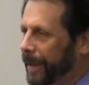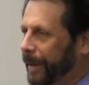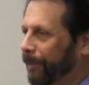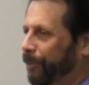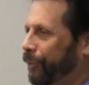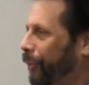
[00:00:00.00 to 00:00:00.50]

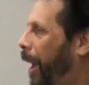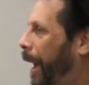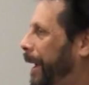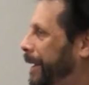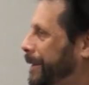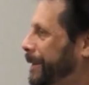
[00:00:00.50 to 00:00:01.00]
being
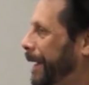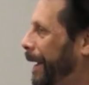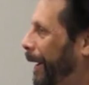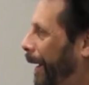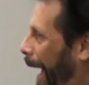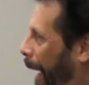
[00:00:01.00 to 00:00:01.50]
prized
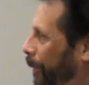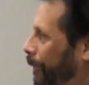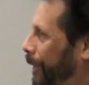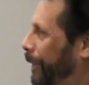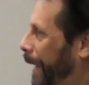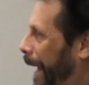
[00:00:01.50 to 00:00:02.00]
out
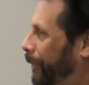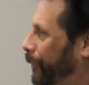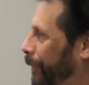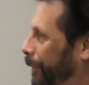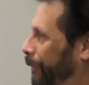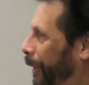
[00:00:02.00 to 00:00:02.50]
of their
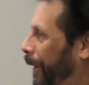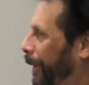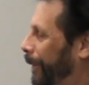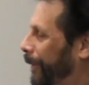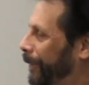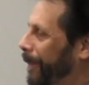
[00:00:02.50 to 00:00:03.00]
natural
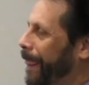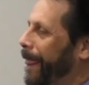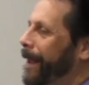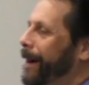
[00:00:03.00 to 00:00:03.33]
environments.